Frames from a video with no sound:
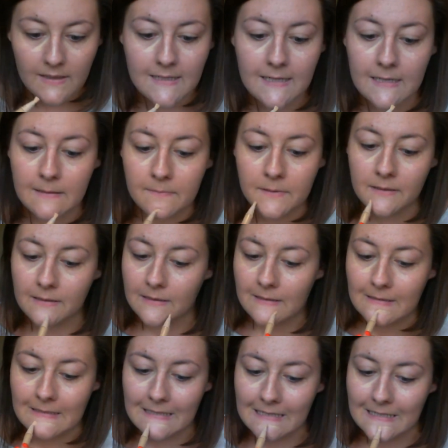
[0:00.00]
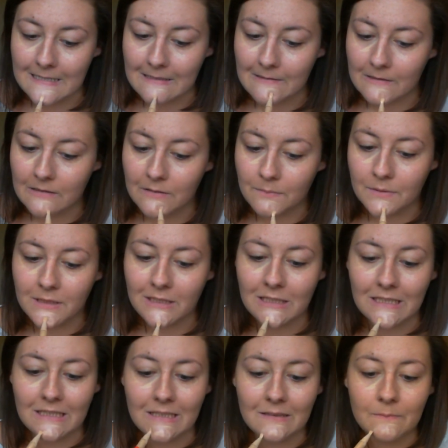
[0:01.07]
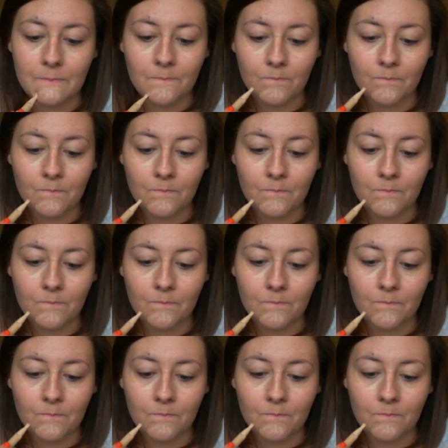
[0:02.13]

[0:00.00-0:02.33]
Down my nose and across my chin.